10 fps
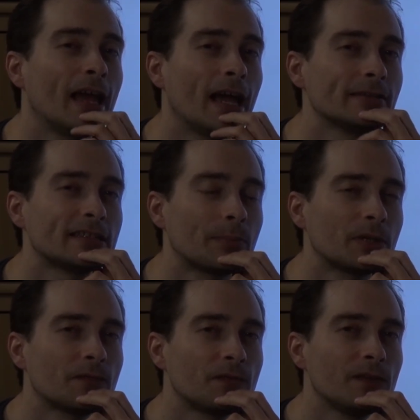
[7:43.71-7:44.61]
And the
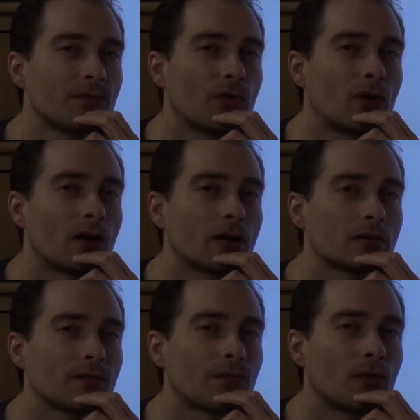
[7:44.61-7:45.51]
update fee
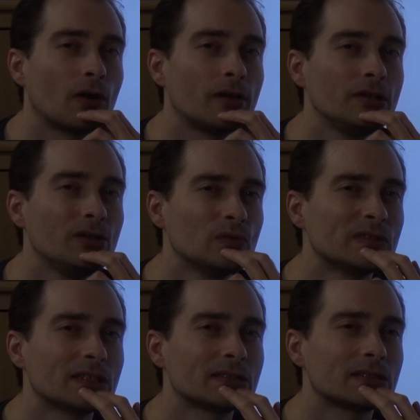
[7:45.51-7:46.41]
for
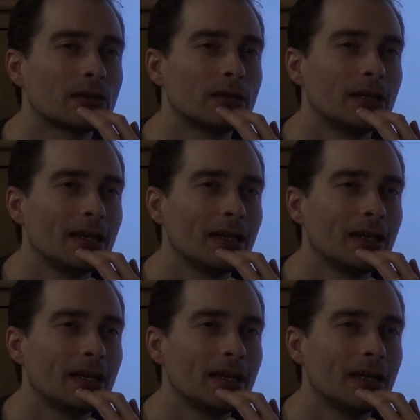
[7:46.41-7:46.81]
users,